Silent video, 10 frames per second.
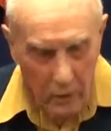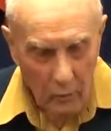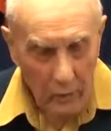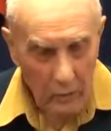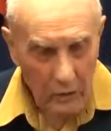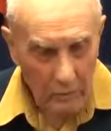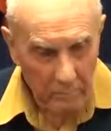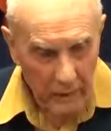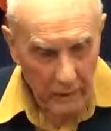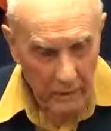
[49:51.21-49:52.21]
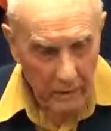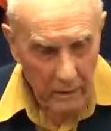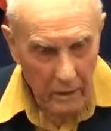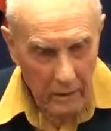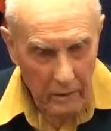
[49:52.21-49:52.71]
we would come back
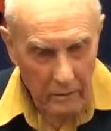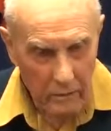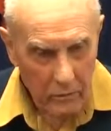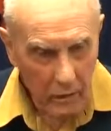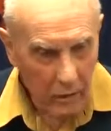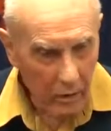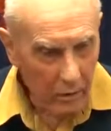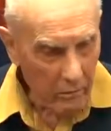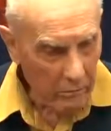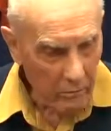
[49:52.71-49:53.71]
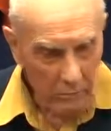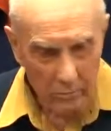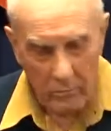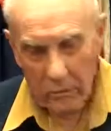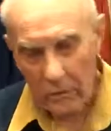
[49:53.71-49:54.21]
to our
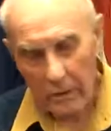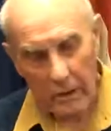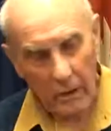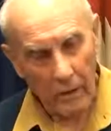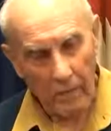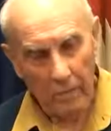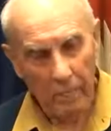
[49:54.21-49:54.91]
little,